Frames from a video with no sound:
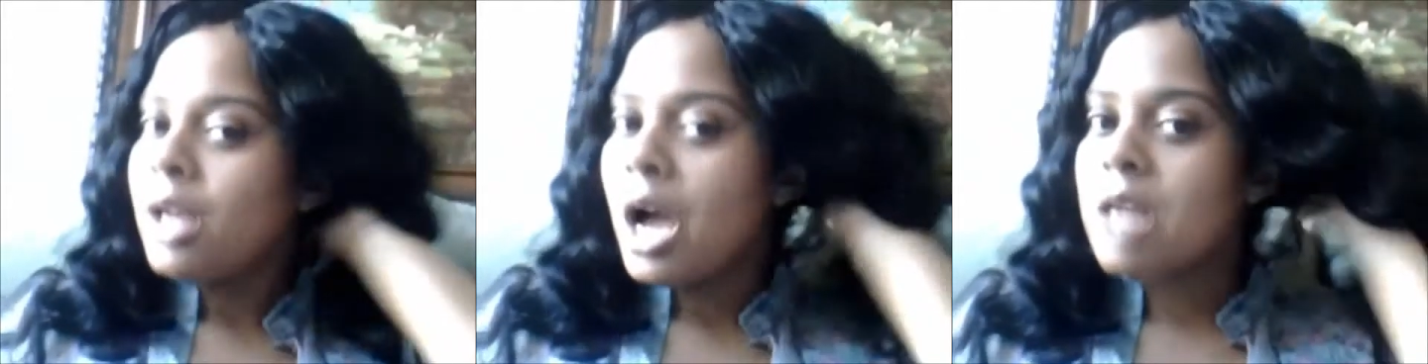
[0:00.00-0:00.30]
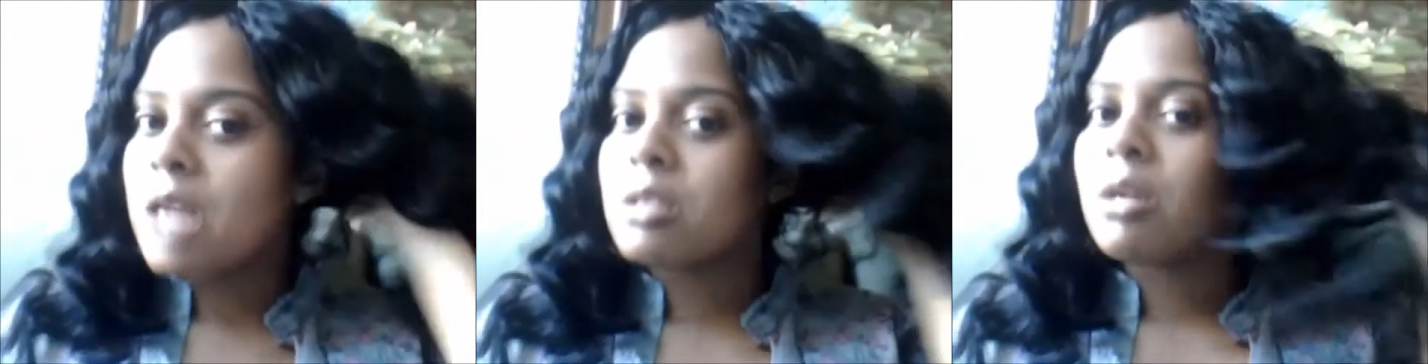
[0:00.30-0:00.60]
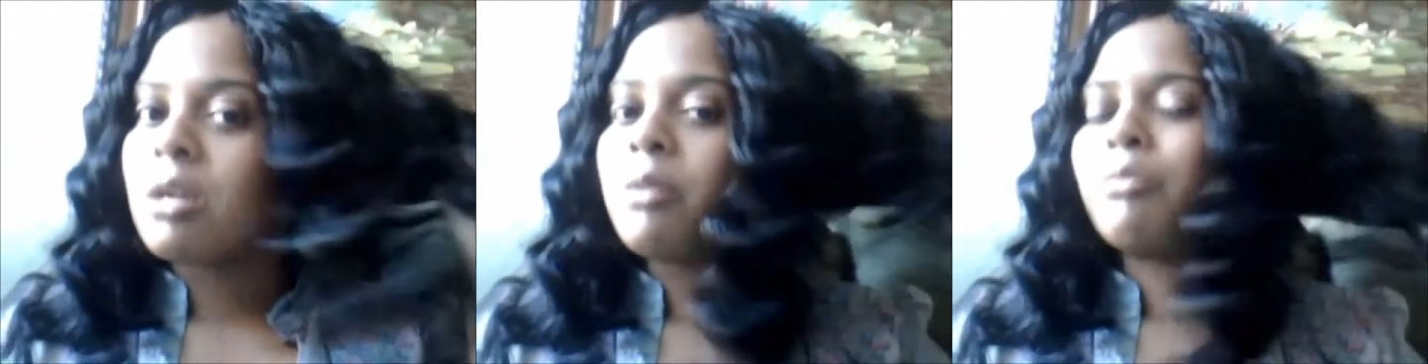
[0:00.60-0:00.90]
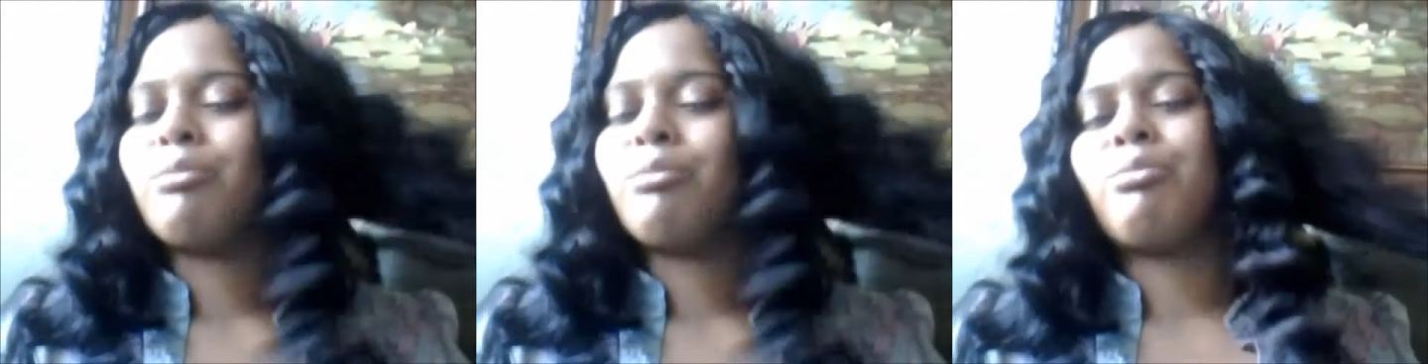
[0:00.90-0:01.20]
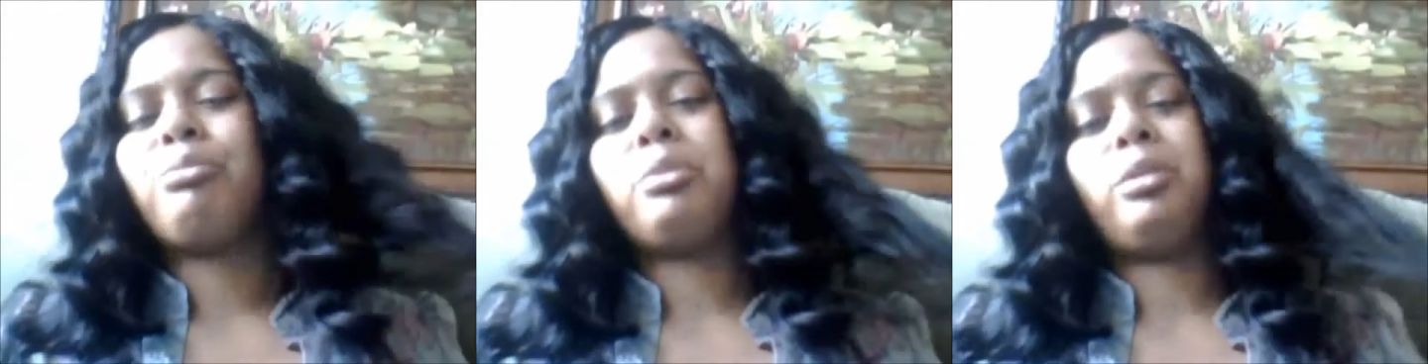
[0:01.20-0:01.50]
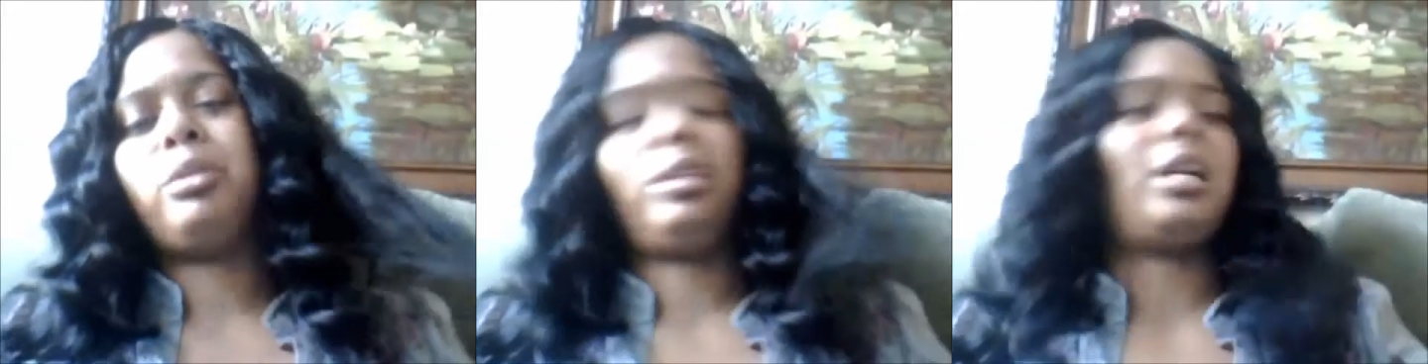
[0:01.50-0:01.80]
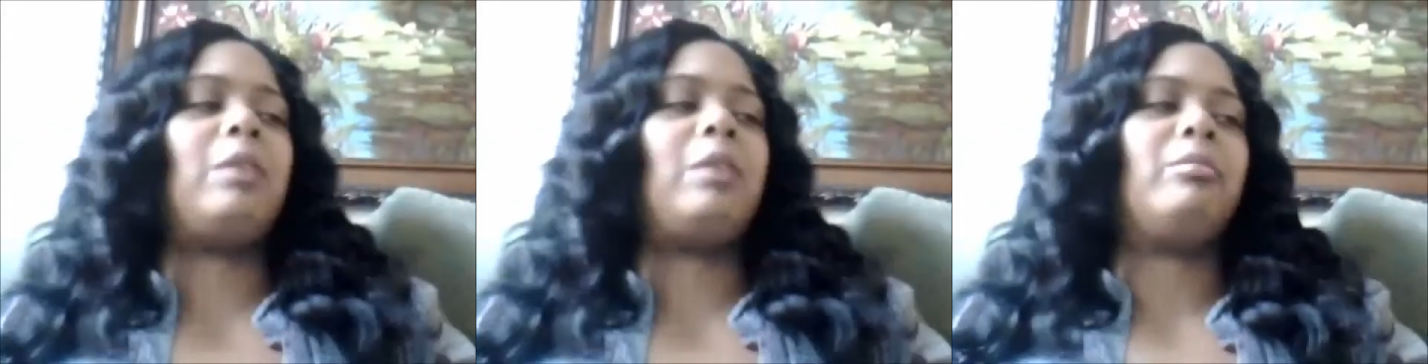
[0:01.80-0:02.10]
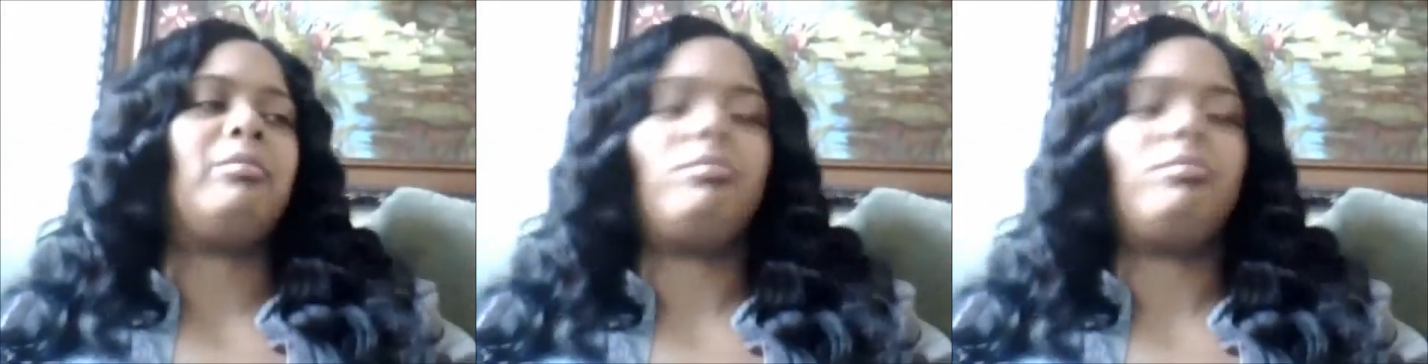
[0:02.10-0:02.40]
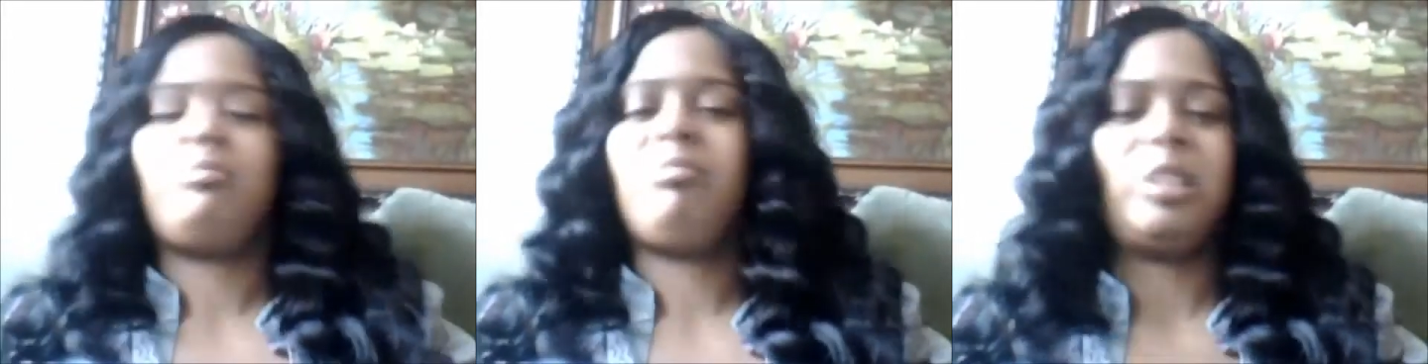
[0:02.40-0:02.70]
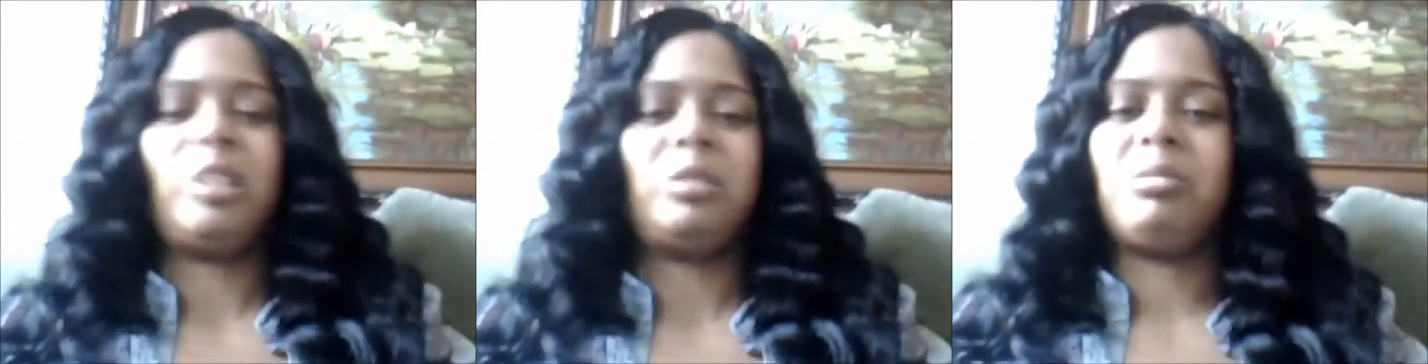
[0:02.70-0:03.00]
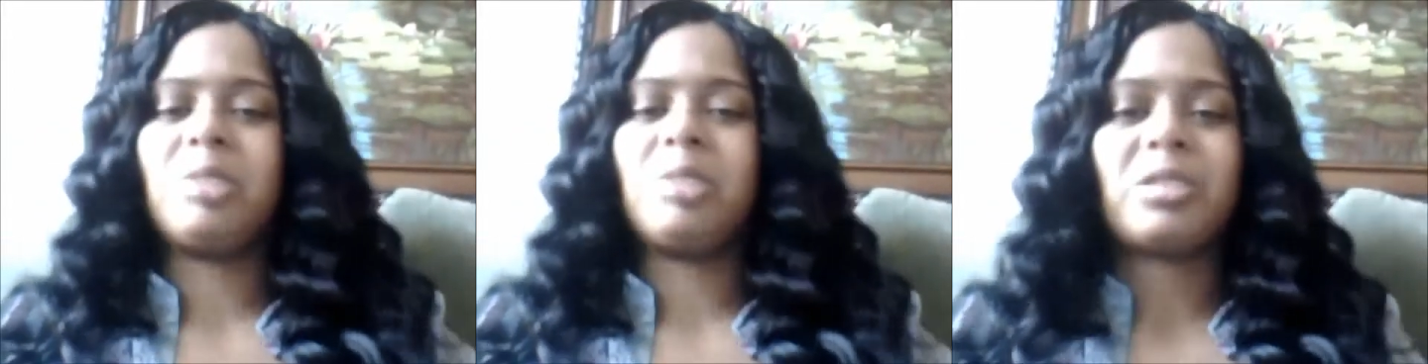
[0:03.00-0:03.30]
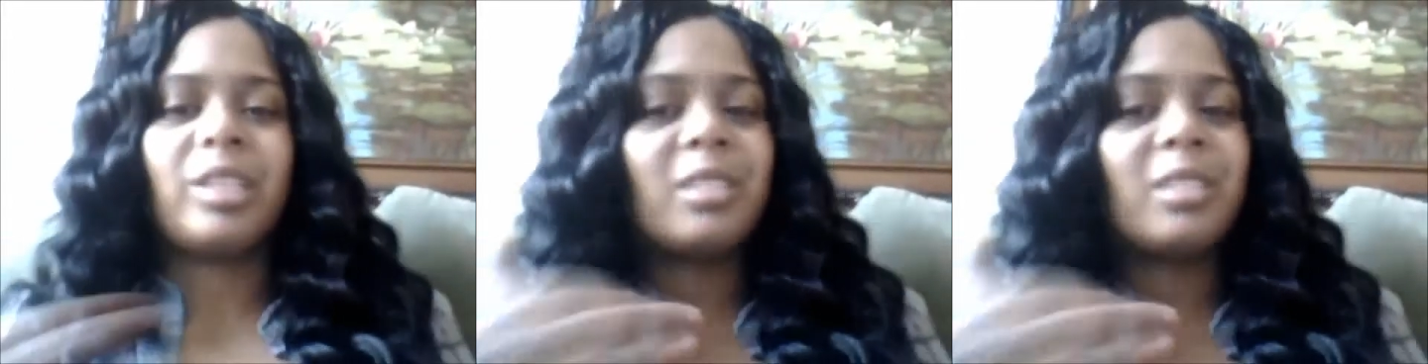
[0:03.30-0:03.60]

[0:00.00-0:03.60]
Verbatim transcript: I just um pull it out, the little strands or